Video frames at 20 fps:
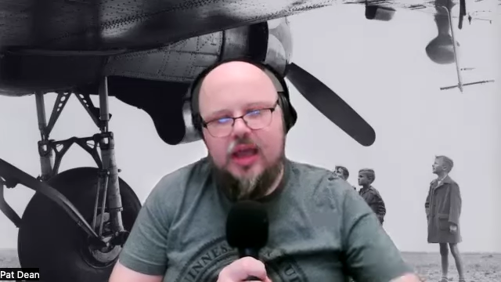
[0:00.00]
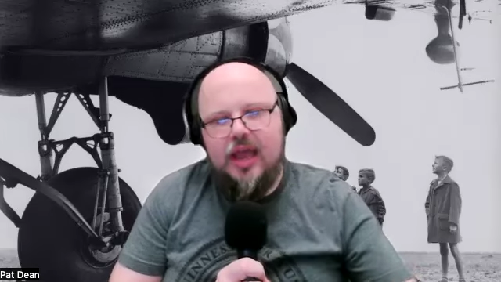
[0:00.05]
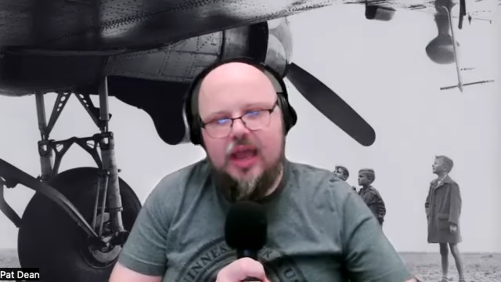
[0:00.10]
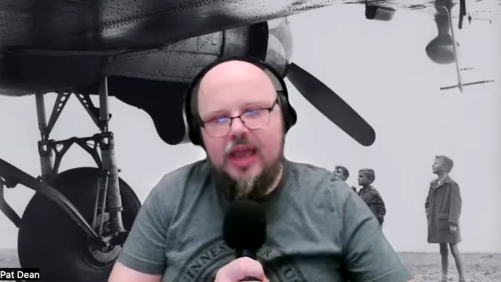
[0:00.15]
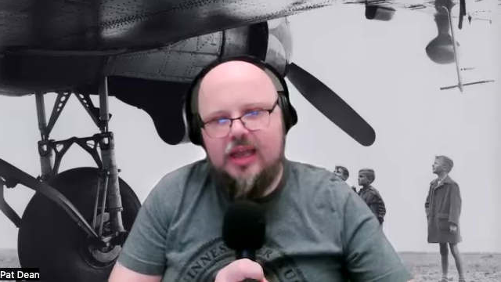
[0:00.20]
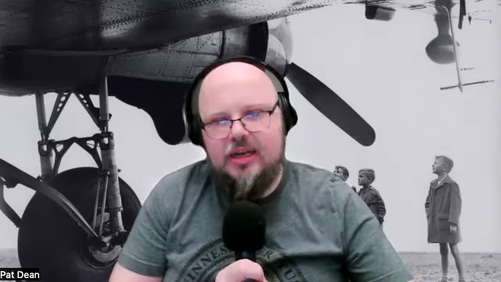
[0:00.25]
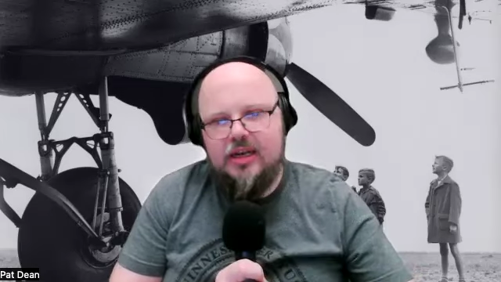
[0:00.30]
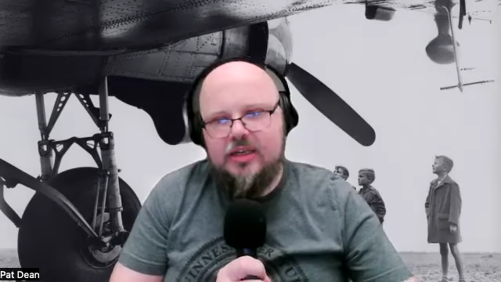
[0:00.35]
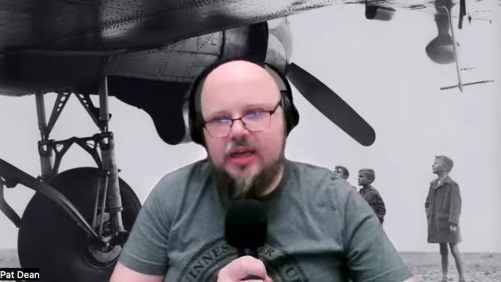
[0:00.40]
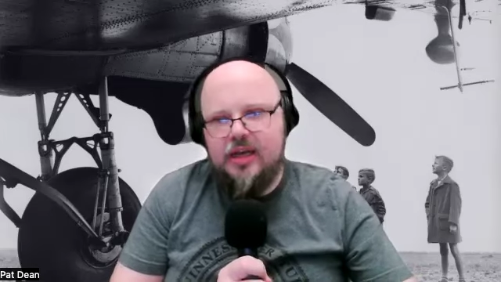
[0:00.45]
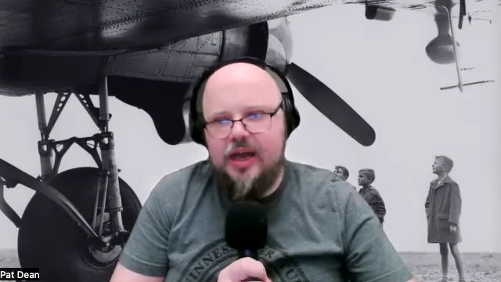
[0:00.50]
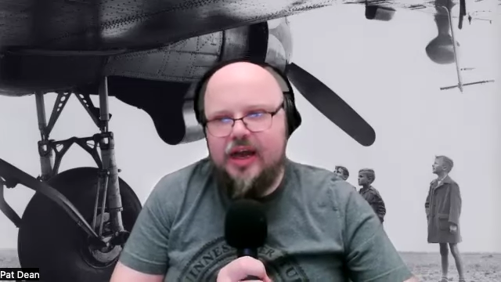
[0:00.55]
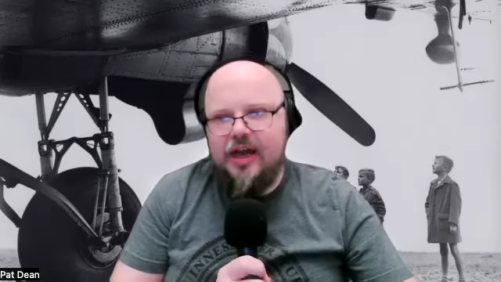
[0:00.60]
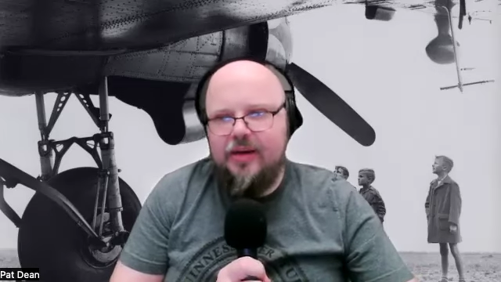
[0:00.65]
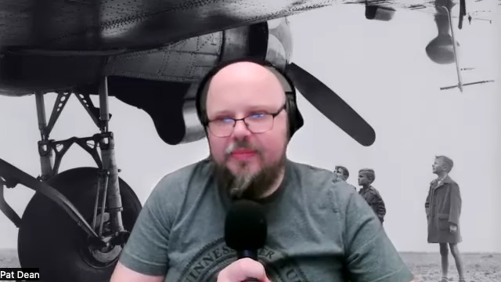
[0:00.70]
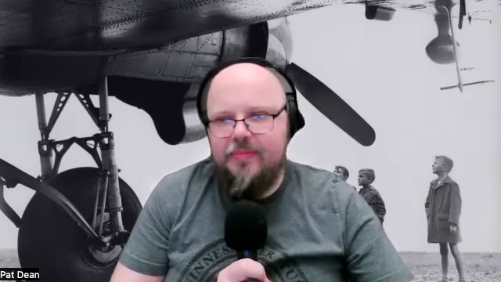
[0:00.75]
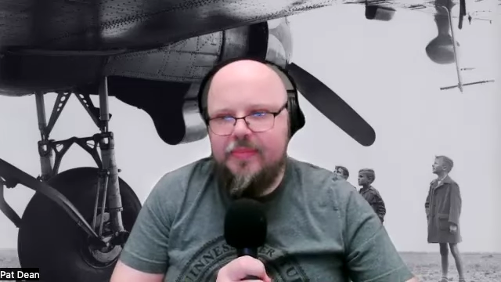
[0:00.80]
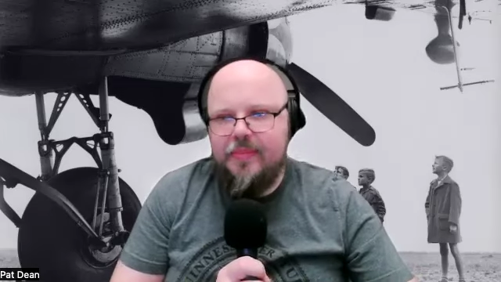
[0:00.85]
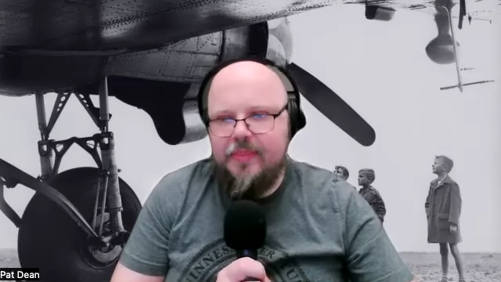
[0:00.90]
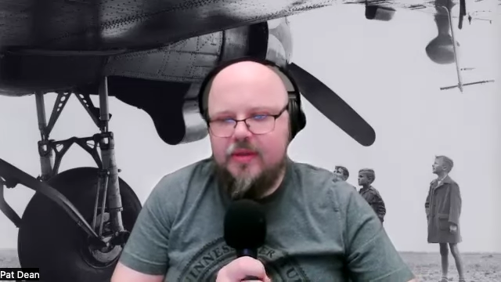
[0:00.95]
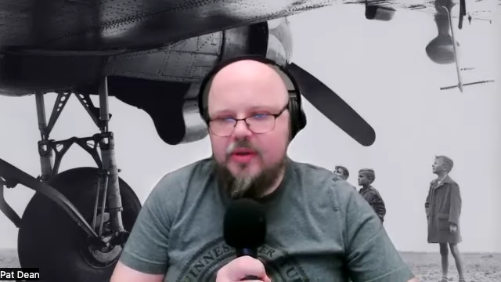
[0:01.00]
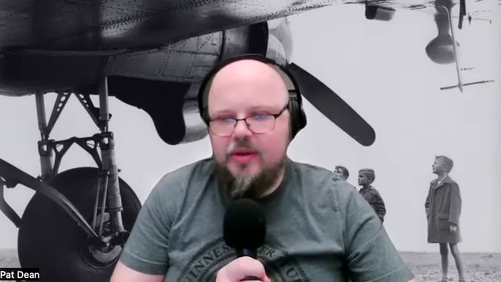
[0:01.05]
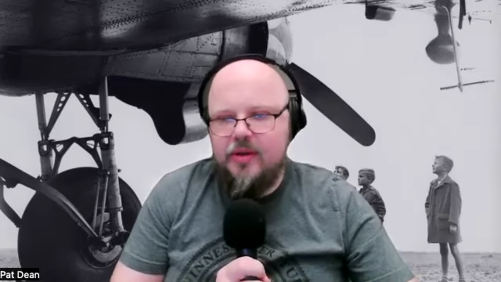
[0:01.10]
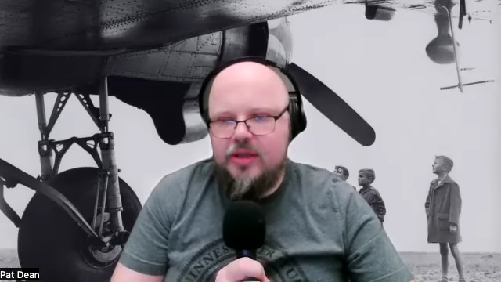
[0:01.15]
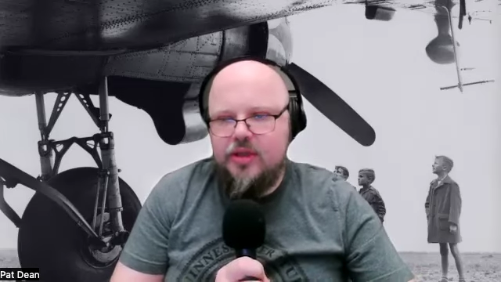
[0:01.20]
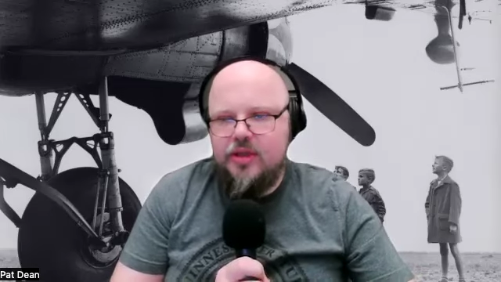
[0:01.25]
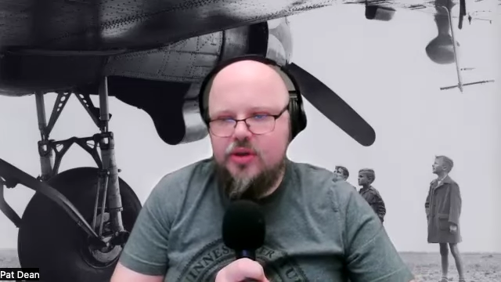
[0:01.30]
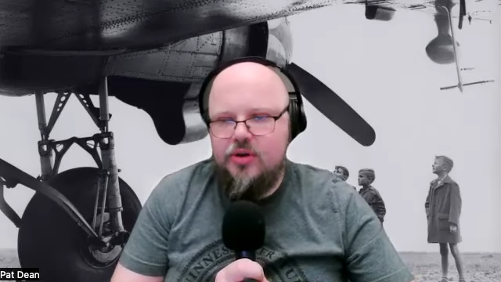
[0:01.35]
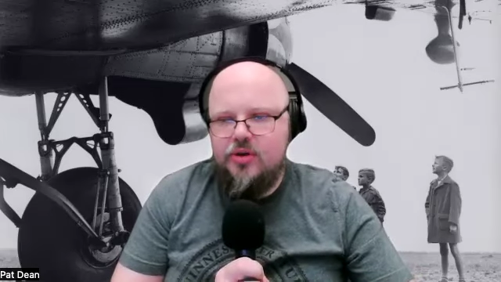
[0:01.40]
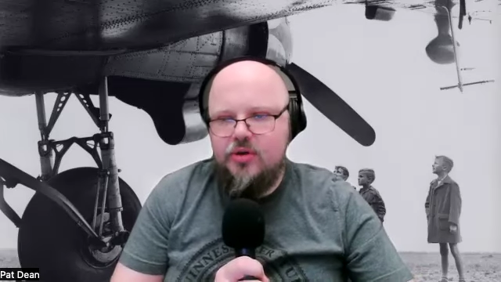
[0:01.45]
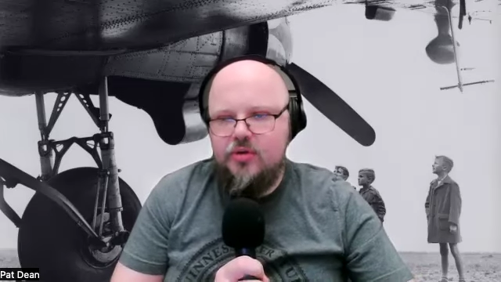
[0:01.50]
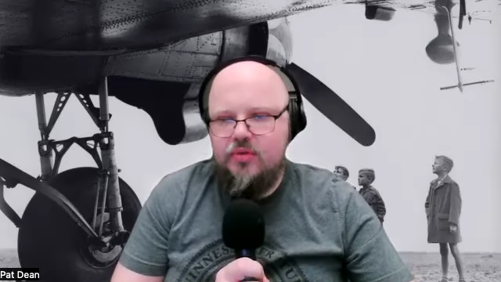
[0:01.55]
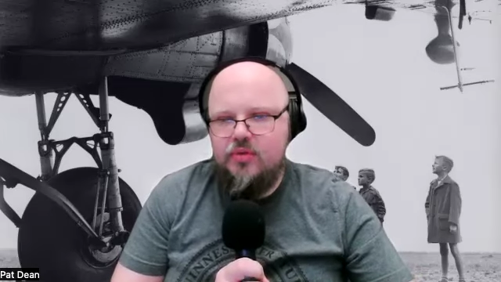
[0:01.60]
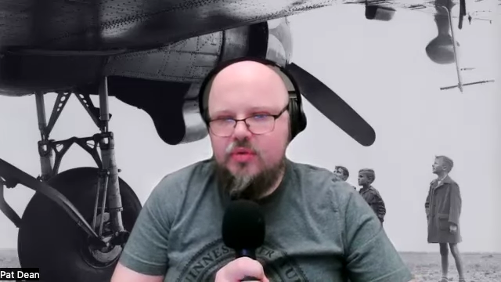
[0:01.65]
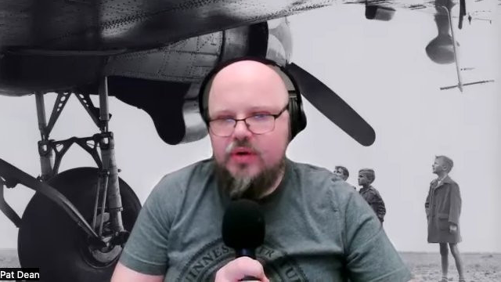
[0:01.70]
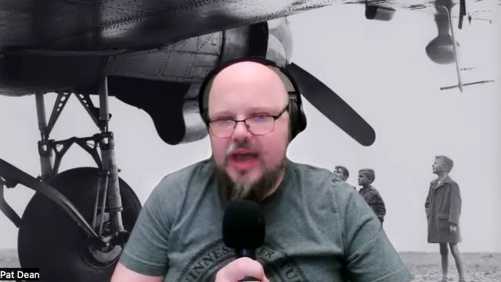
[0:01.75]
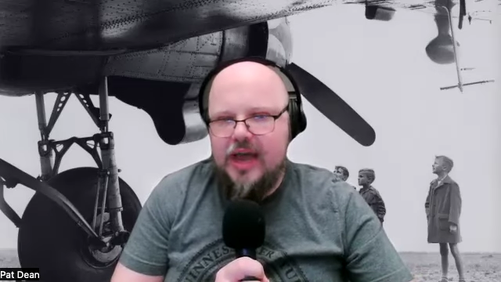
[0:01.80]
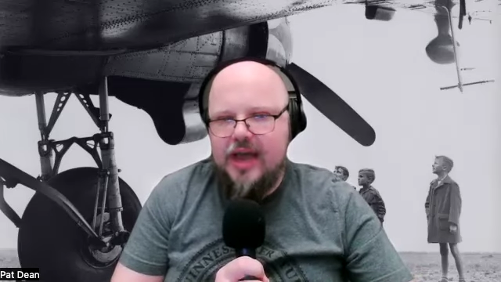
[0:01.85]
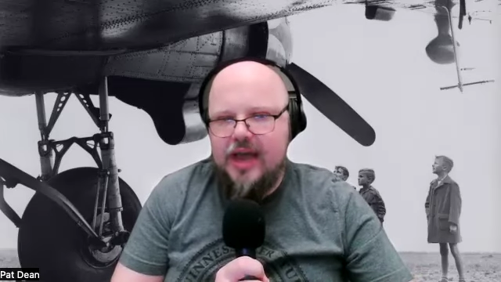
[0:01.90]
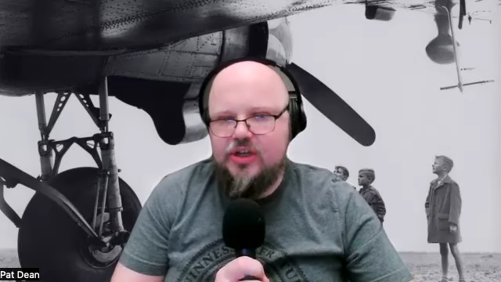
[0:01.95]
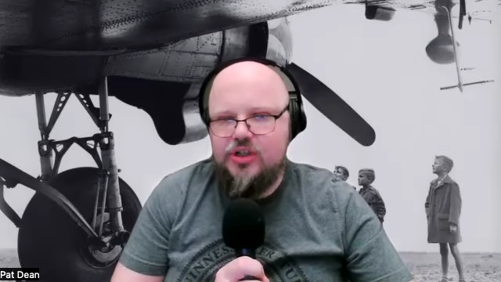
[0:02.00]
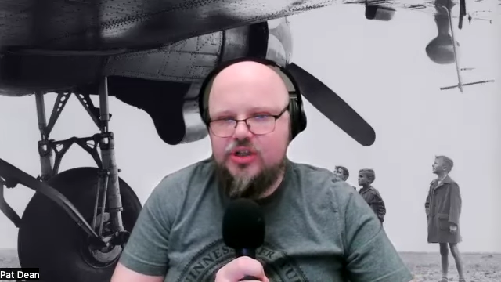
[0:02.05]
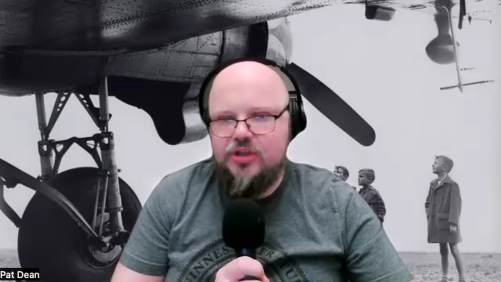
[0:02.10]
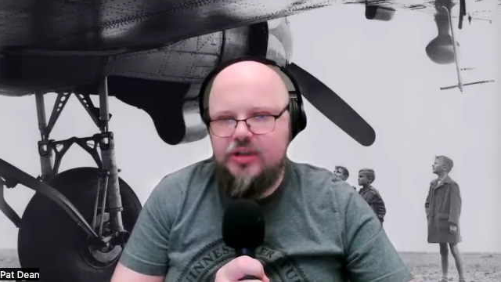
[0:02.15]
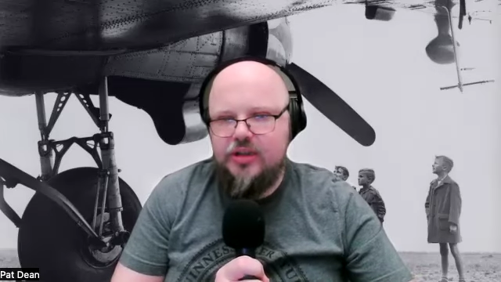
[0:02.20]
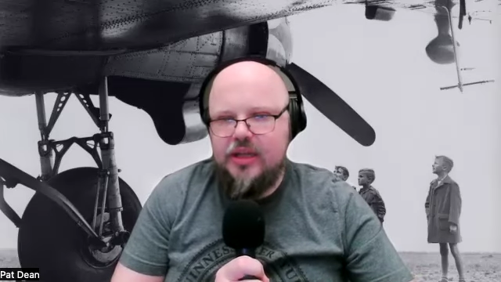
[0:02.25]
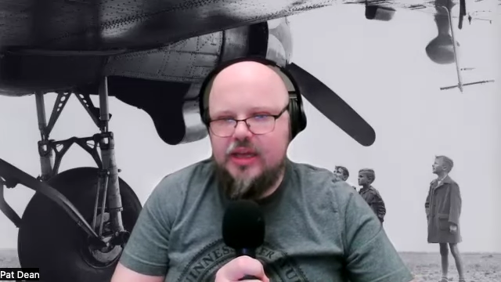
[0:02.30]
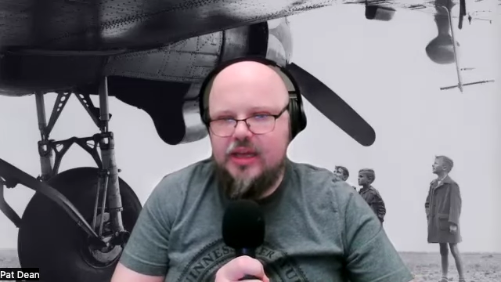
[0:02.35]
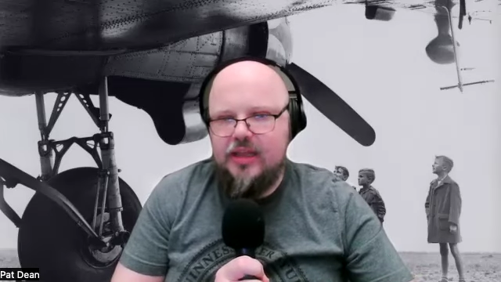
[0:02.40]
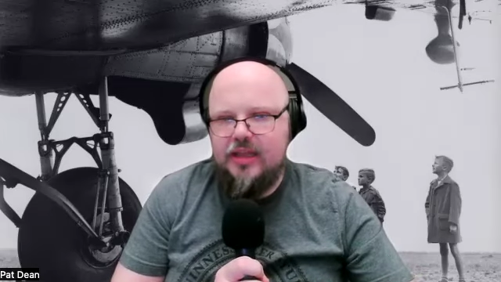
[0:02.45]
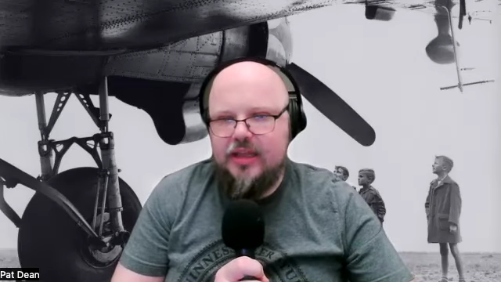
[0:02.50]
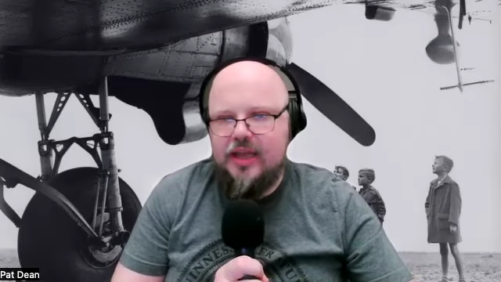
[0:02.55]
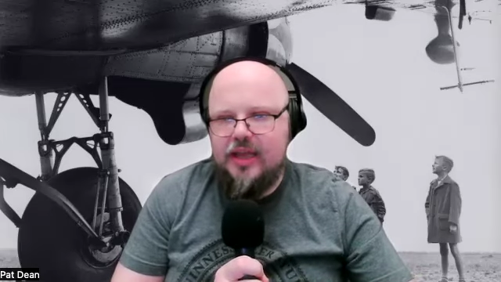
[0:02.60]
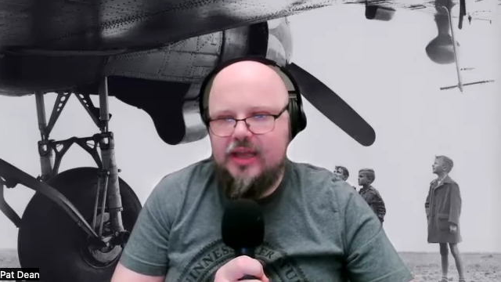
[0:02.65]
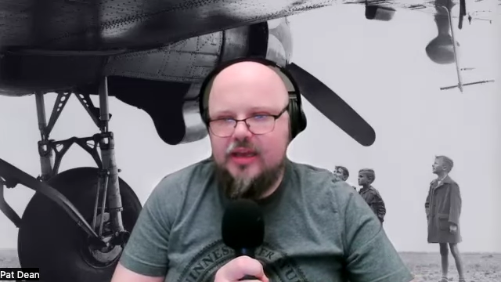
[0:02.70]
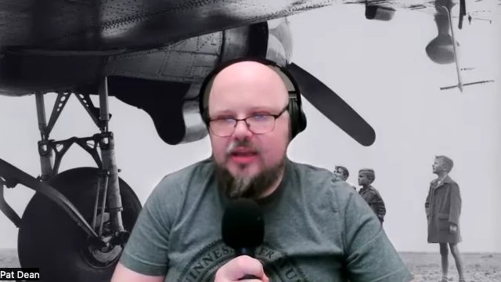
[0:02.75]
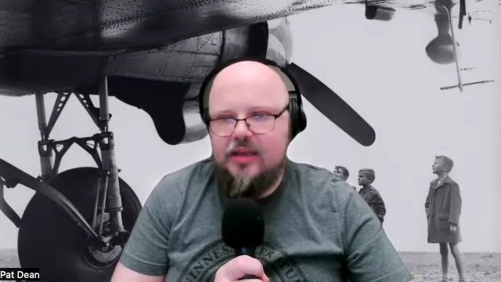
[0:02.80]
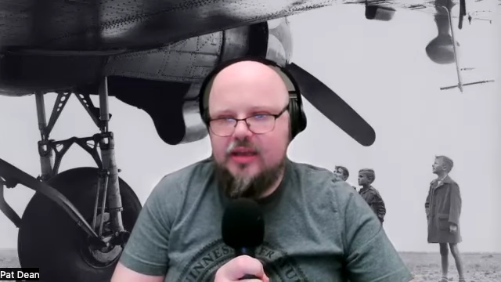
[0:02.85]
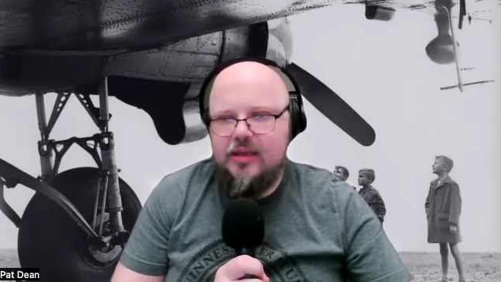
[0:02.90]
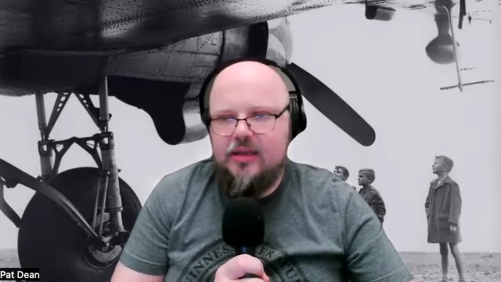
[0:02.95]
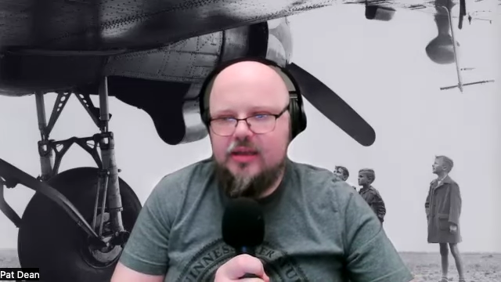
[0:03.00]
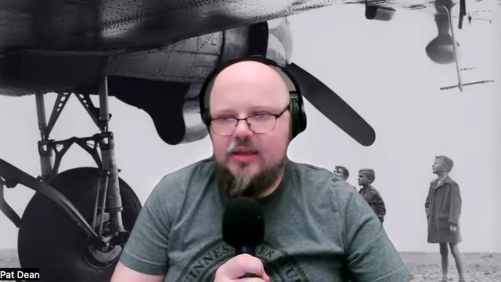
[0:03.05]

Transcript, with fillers: And you actually like